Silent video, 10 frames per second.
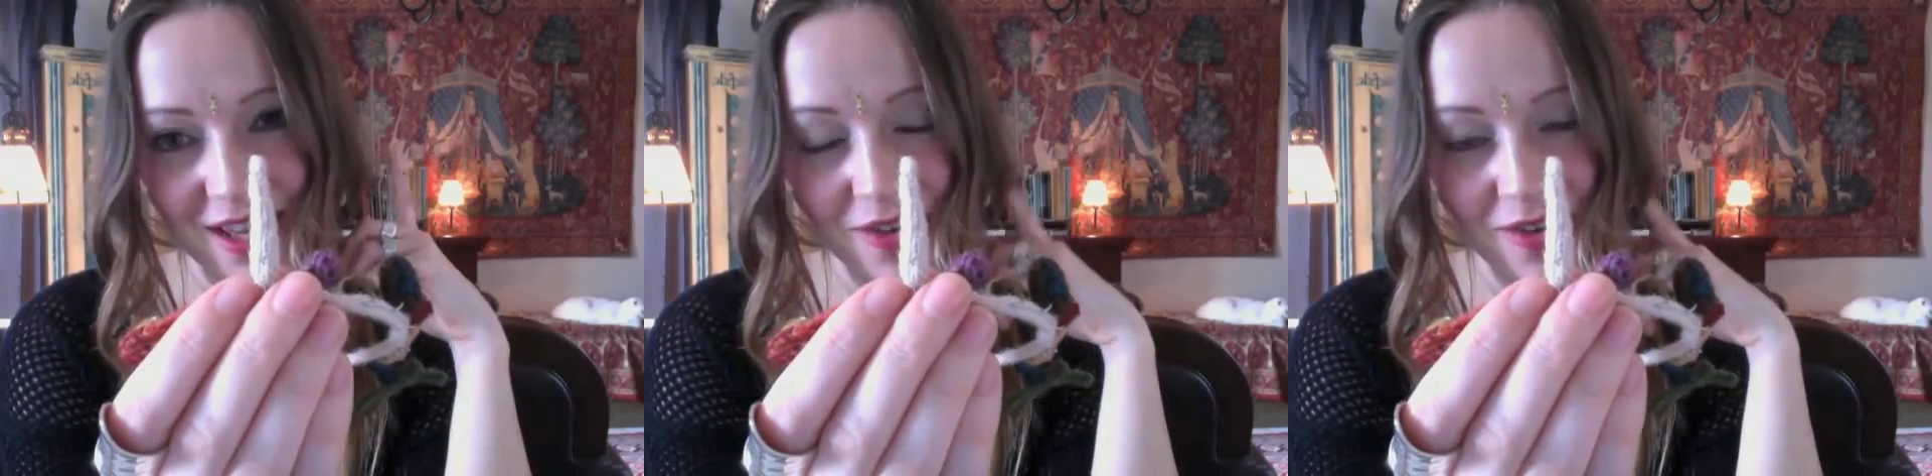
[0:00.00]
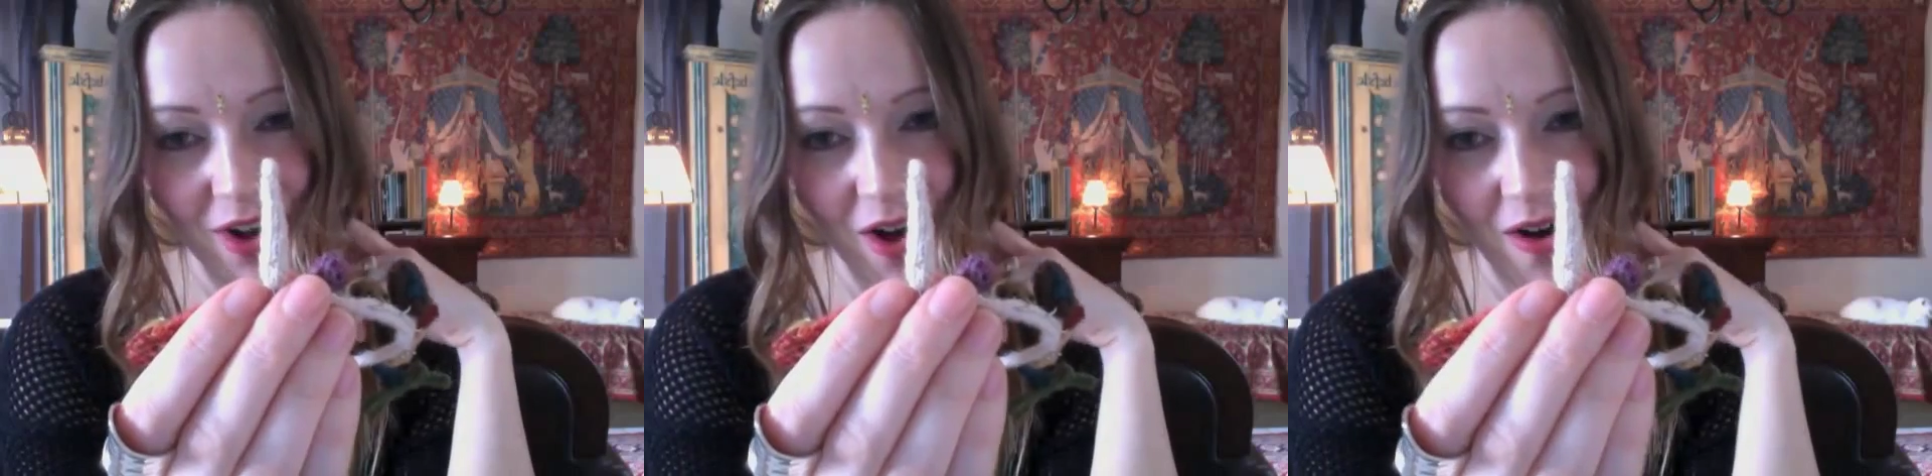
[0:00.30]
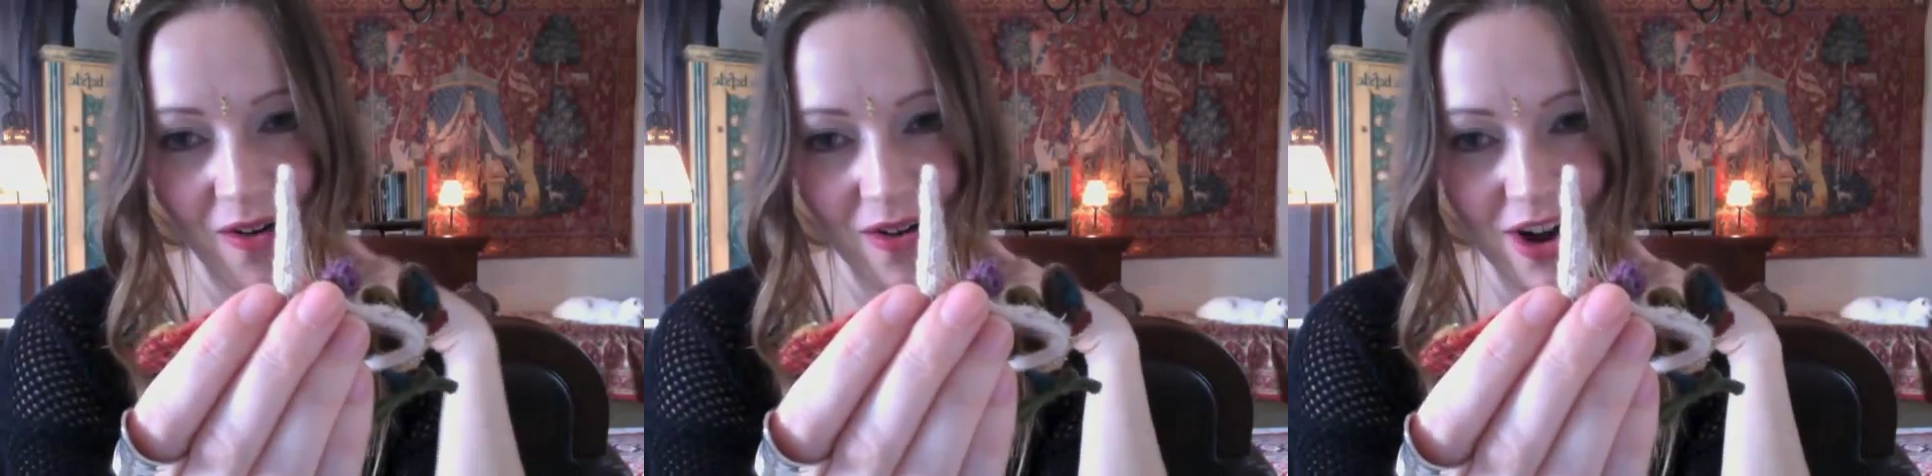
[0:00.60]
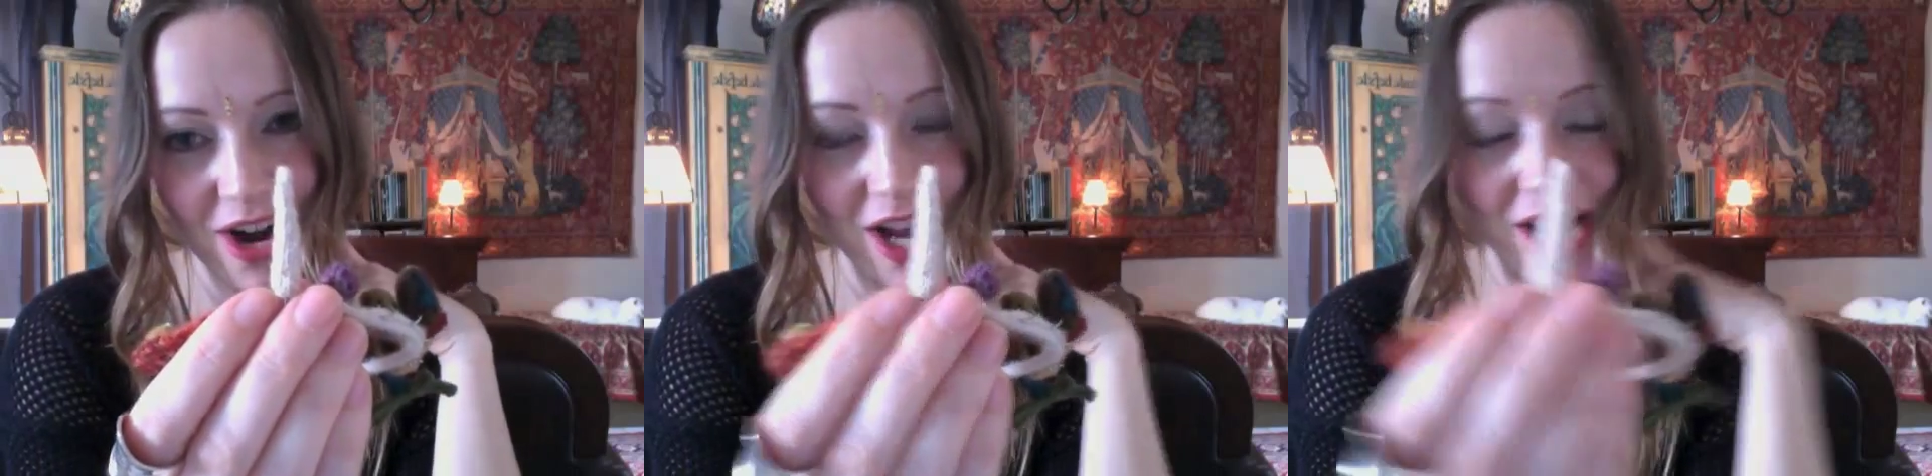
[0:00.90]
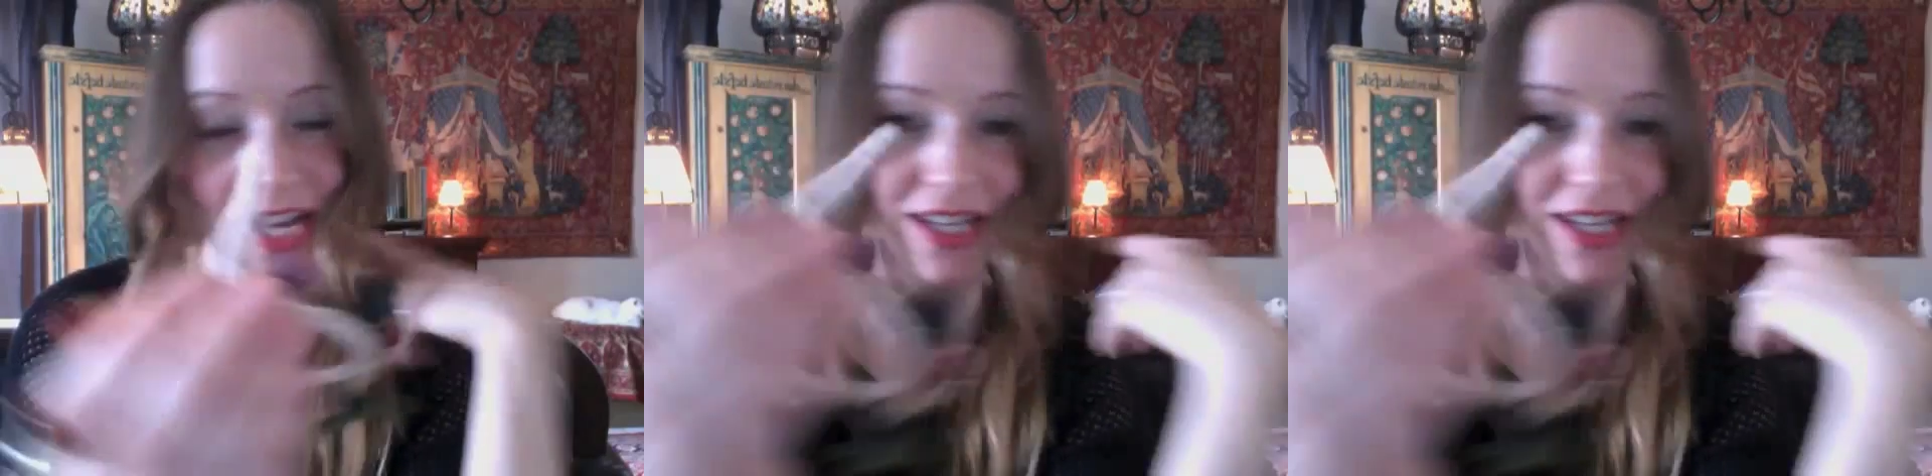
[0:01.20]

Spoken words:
unicorn horn.